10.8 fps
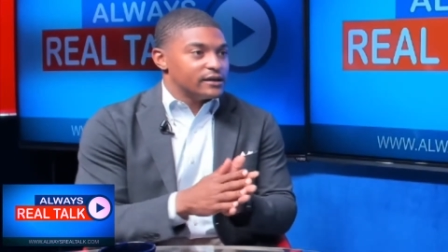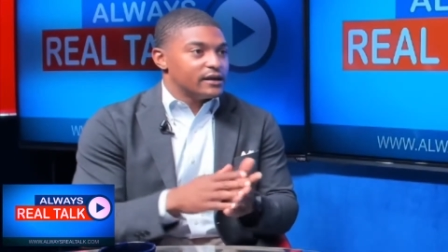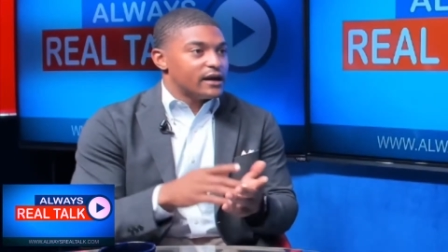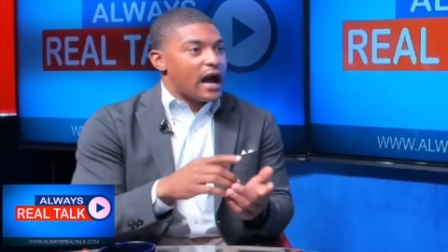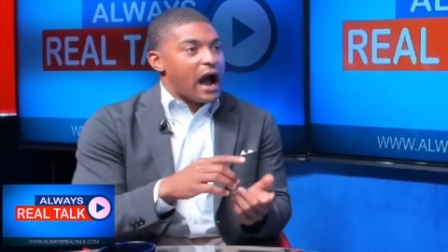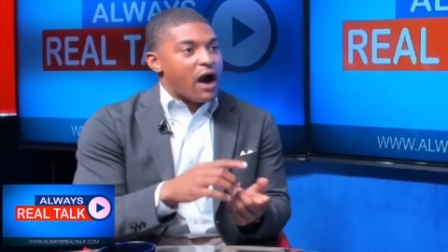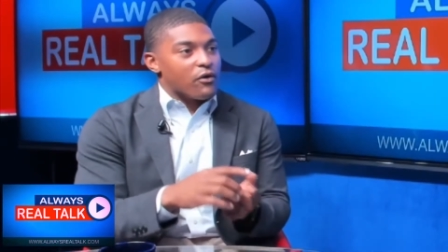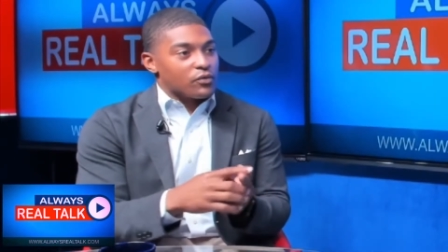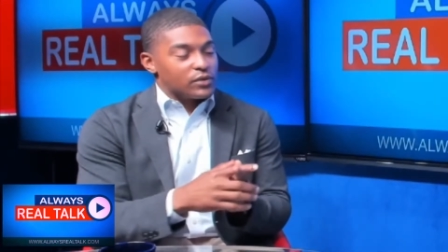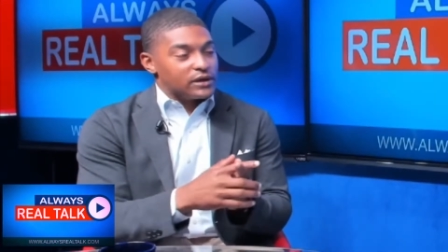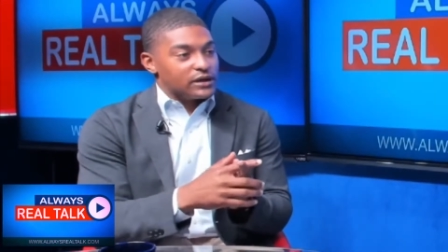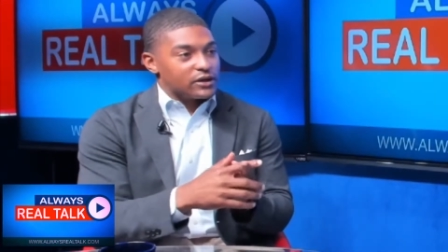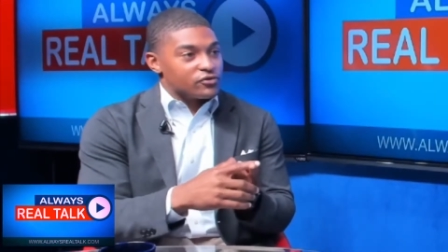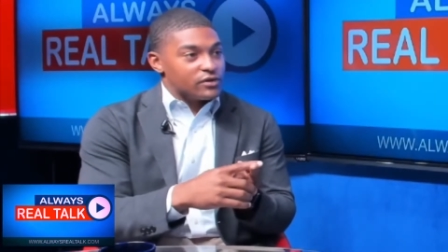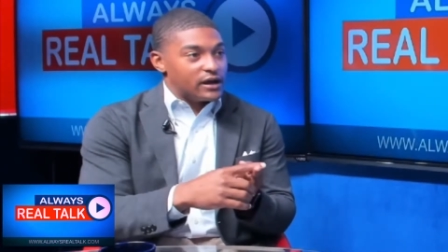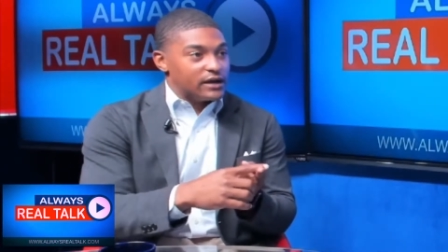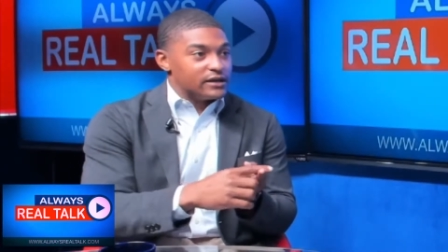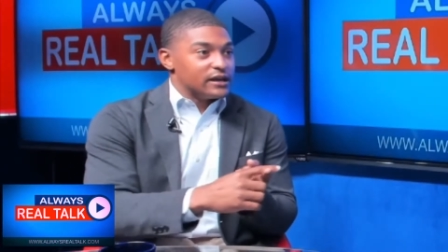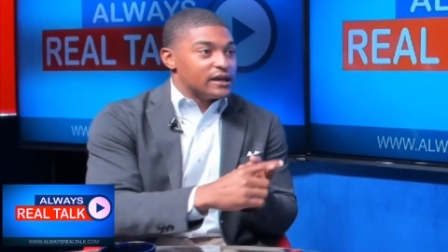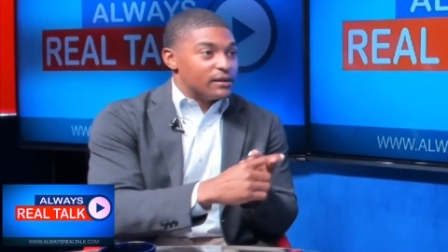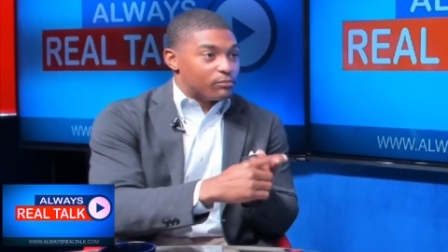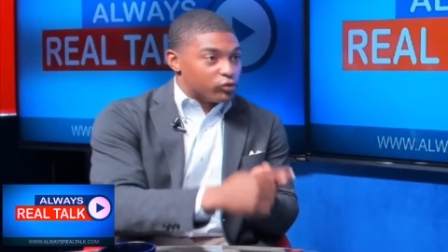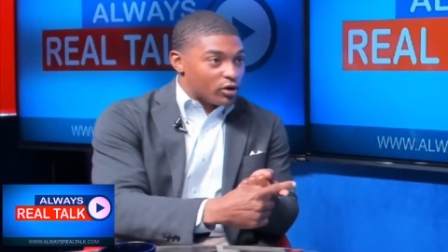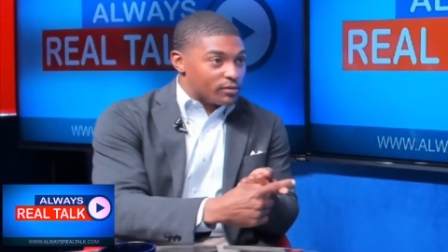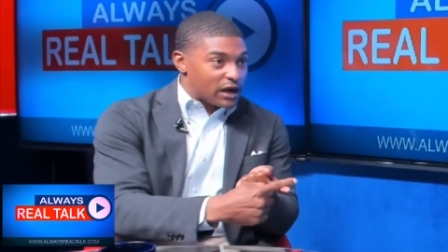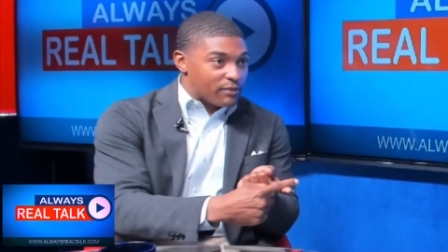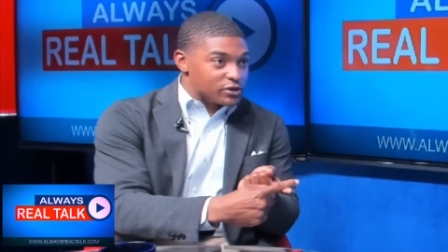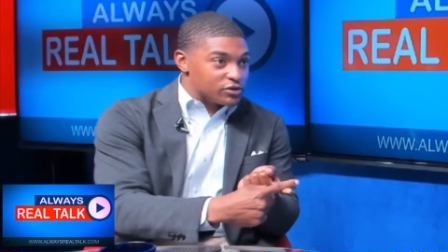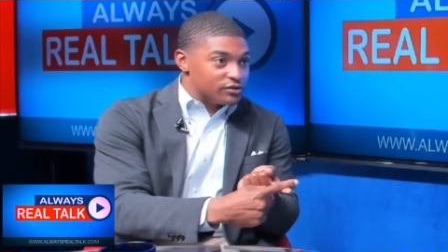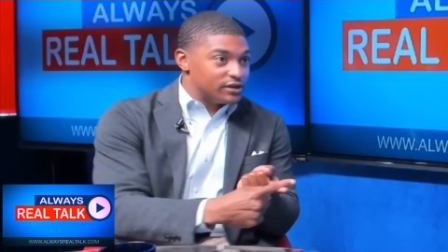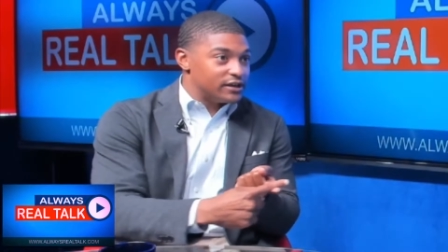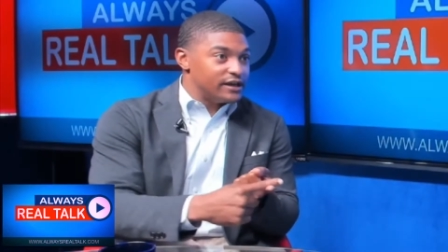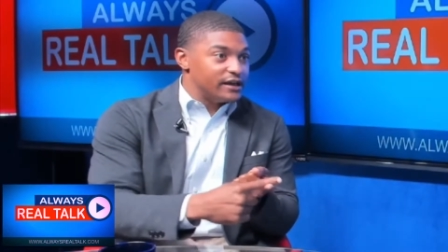how are we going to create employment opportunity?